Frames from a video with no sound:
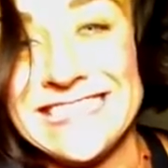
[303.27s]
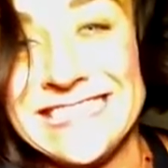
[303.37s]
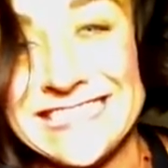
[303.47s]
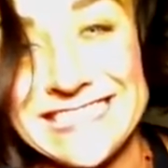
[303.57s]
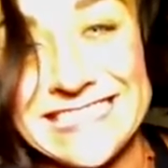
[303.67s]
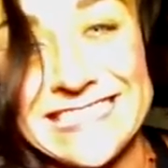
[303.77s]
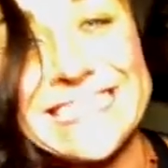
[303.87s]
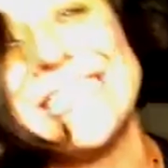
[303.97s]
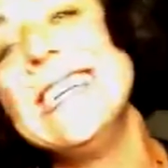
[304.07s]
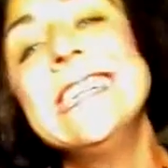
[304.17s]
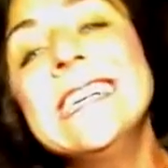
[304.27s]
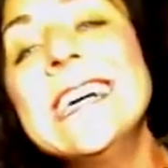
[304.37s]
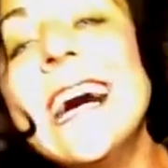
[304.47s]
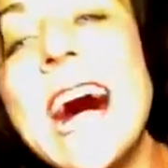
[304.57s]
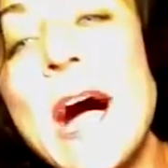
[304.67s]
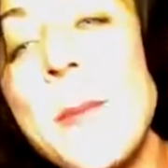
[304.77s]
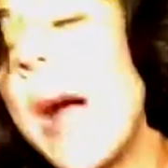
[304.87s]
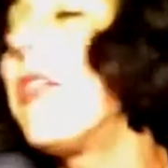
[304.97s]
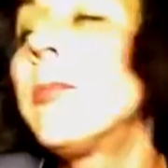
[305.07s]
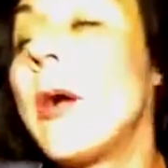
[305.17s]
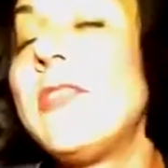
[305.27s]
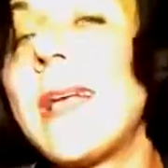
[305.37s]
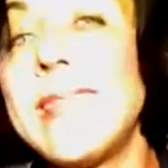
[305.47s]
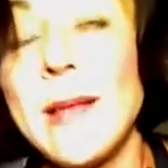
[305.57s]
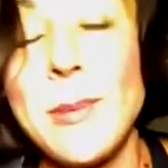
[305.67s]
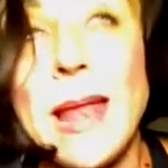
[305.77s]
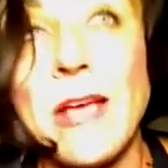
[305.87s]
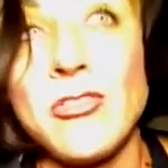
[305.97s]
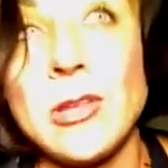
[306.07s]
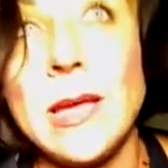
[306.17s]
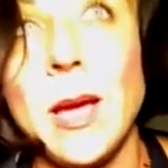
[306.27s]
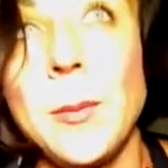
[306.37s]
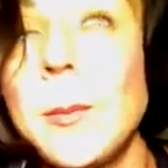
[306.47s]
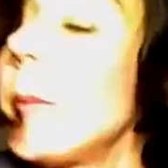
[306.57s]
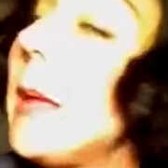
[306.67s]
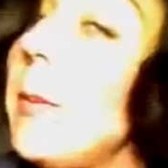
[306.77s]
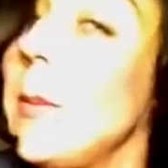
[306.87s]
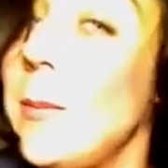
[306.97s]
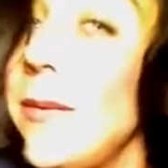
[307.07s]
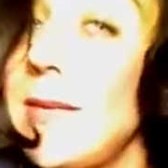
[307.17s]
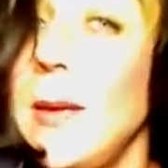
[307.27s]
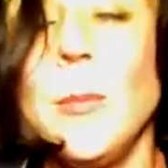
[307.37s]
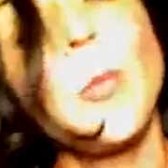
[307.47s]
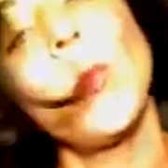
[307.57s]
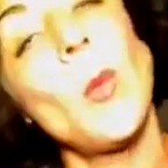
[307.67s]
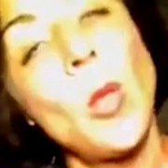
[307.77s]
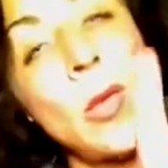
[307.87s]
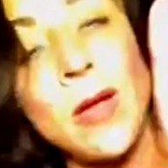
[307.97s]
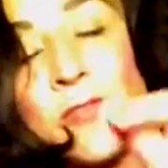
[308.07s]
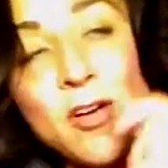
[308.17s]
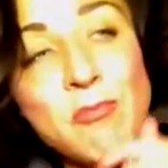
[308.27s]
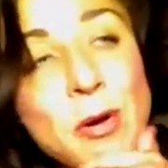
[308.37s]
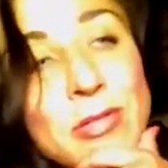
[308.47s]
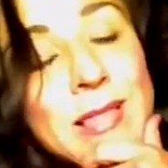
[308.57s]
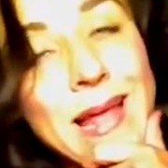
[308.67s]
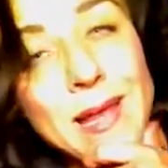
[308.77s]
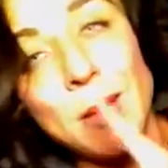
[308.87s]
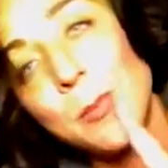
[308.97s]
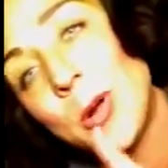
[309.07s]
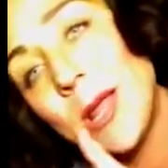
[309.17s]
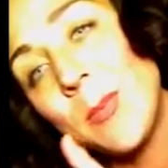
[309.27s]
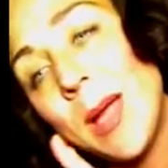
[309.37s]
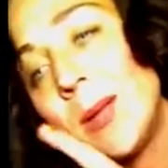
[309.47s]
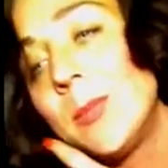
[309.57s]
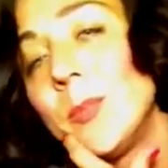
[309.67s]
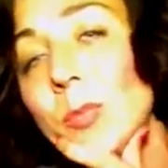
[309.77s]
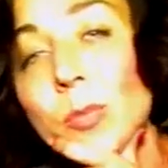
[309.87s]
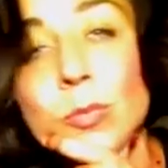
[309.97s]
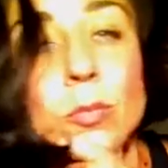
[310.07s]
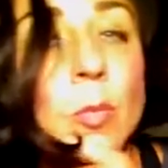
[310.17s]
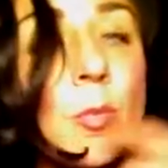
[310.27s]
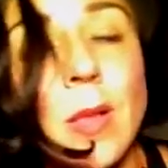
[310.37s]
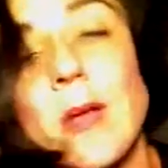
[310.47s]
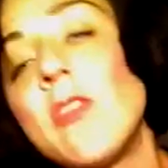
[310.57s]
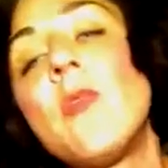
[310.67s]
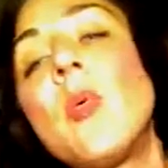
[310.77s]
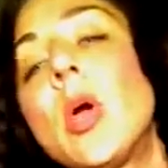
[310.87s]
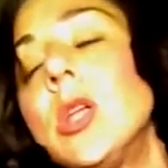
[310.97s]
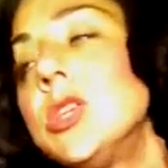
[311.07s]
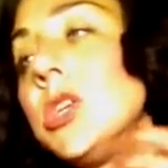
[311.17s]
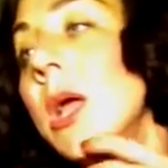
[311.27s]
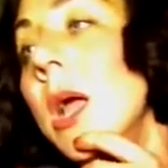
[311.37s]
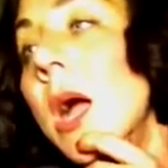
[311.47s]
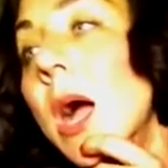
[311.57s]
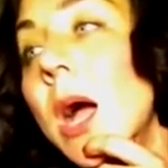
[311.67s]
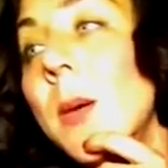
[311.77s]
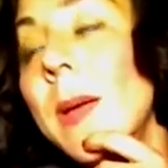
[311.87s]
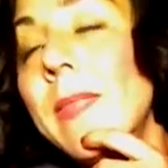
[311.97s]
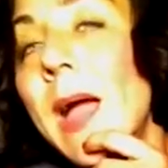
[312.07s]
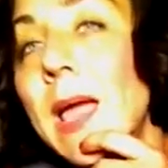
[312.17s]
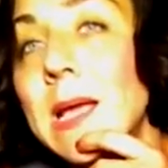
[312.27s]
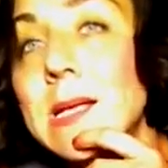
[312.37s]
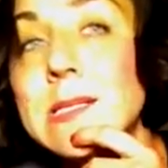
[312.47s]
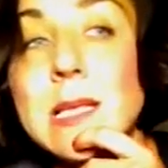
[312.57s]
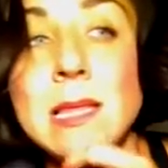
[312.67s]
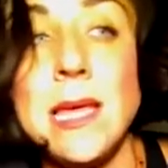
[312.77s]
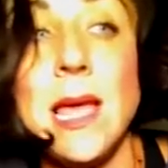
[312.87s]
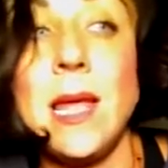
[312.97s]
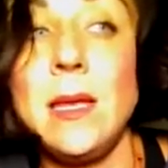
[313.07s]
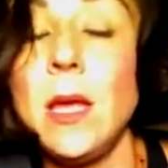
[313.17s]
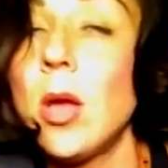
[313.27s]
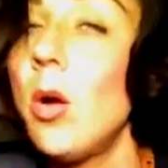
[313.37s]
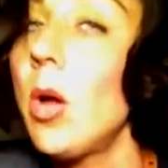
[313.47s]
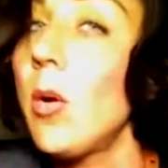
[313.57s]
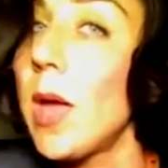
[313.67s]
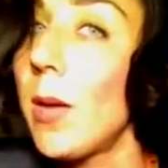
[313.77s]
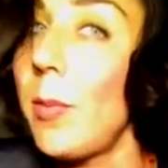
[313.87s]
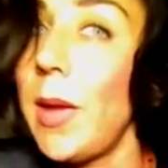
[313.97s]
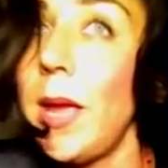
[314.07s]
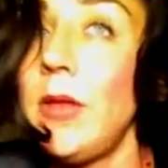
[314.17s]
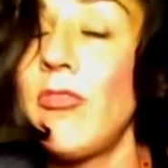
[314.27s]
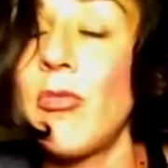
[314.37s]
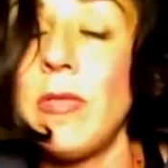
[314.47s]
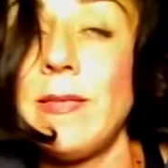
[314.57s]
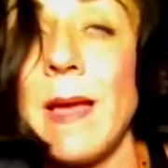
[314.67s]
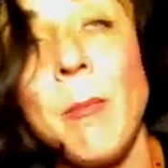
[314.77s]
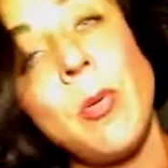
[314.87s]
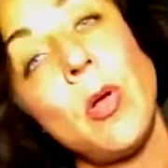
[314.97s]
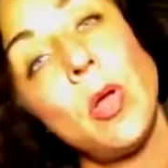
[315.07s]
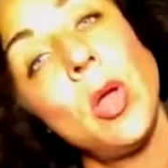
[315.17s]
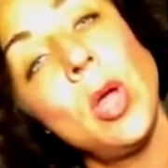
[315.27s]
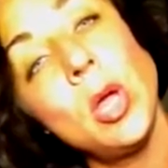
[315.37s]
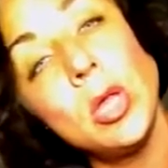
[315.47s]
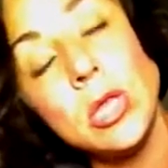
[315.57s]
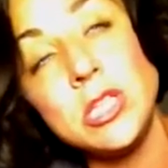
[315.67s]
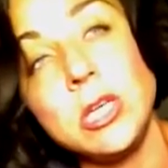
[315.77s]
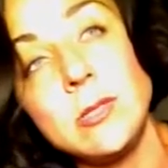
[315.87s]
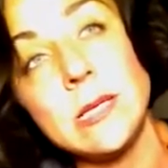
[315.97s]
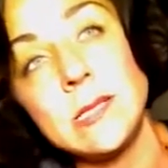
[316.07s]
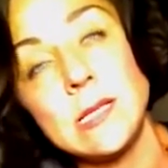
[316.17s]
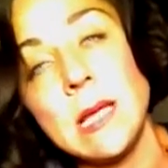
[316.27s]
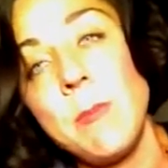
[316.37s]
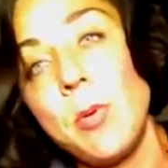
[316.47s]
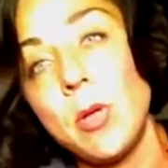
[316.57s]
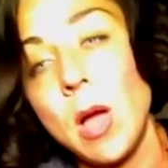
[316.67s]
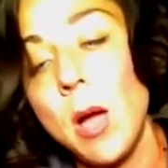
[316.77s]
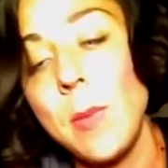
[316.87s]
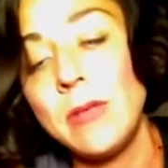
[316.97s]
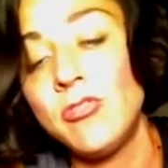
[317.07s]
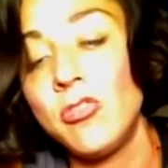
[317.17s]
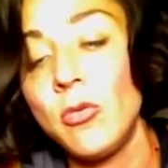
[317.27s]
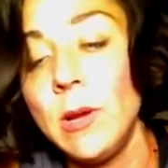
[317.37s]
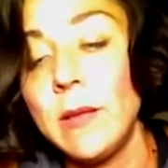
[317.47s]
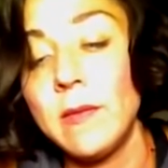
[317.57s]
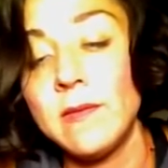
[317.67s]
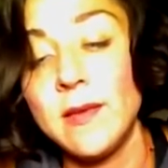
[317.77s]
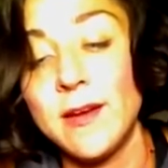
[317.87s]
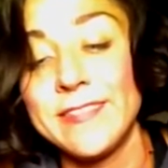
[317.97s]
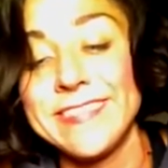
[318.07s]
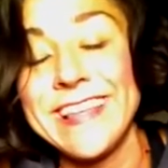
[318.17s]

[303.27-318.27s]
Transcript: Yes. Other projects that I've been actually keeping me busy, they involve both lighting Burning Man, my love of porridge, and that is the Indiegogo campaign for the temple, the geodesic temple at Jesoriat this year.